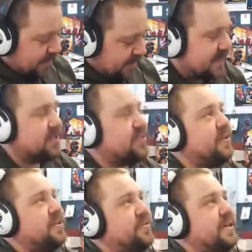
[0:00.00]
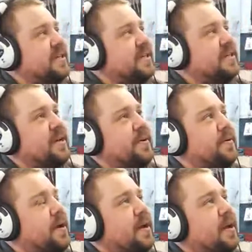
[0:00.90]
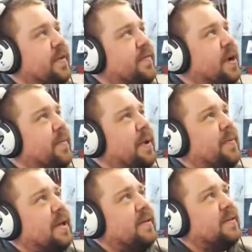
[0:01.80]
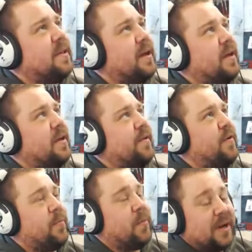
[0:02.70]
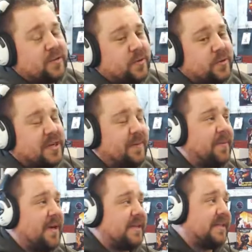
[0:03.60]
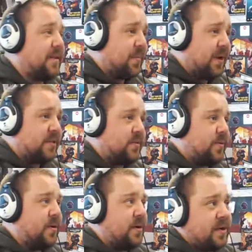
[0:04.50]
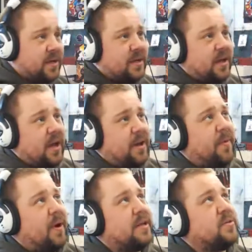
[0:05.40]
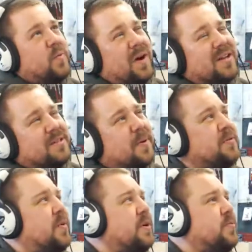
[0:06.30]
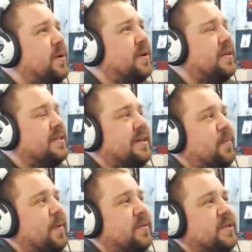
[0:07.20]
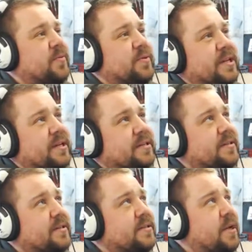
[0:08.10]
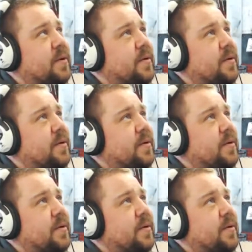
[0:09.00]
So Sonic Shriekers. So if you're coming up against, if your Praetor's coming up against another Praetor, -1, because they're weapon skill 6. So